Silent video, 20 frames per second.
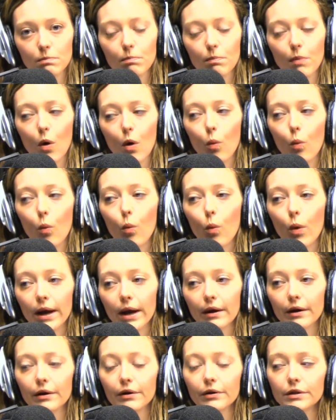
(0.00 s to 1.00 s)
but
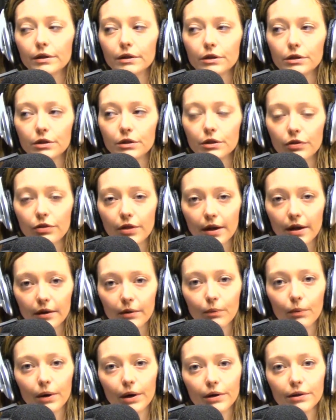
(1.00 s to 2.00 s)
where did
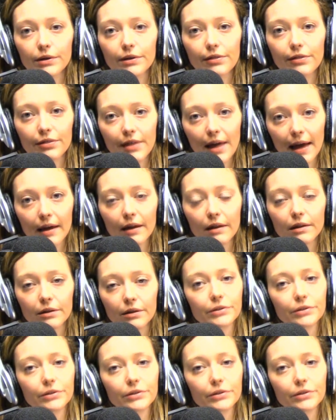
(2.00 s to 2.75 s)
they learn